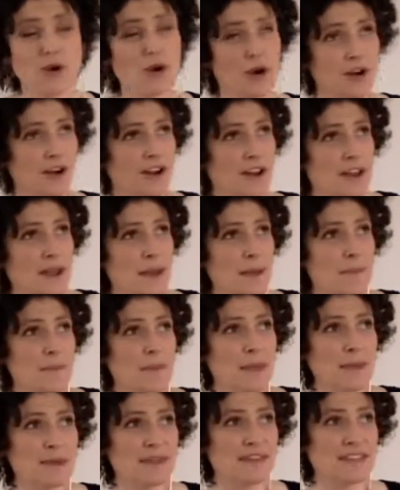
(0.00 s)
or
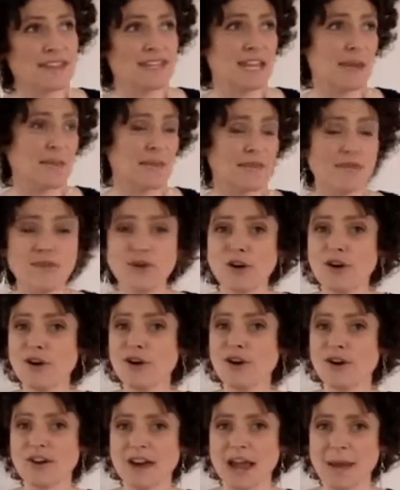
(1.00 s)
maybe the day
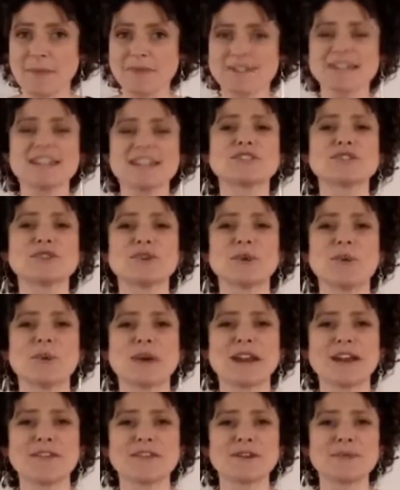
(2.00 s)
before, or an appetizer,
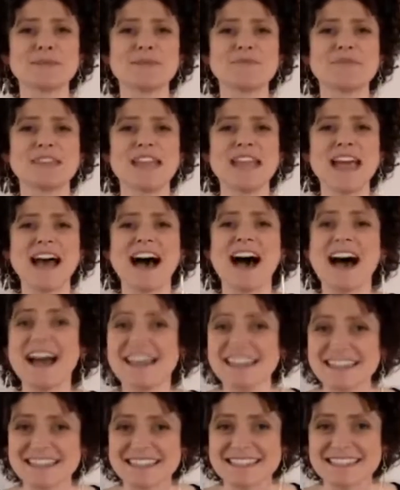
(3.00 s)
whatever. I
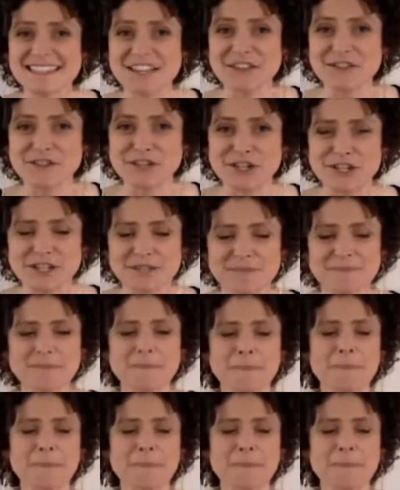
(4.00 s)
think it sounds good.